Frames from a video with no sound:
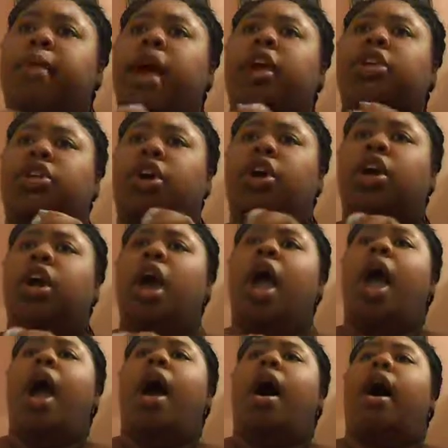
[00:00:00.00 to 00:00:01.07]
not sure.
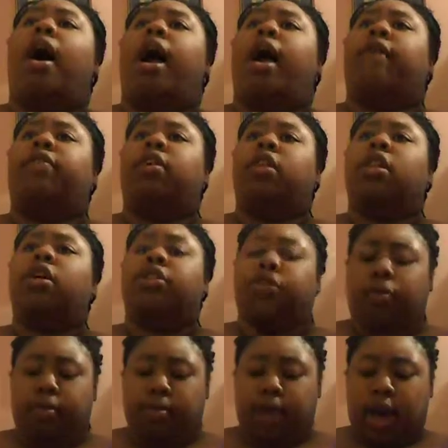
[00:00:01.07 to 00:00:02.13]
I'll have to look
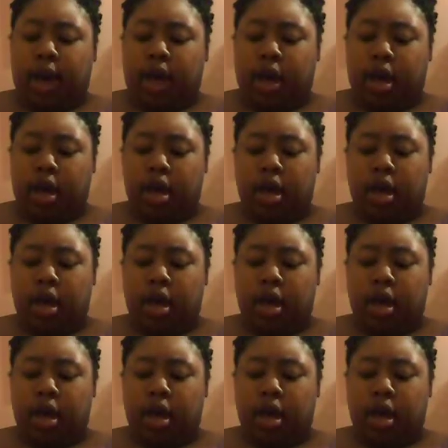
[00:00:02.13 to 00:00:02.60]
through my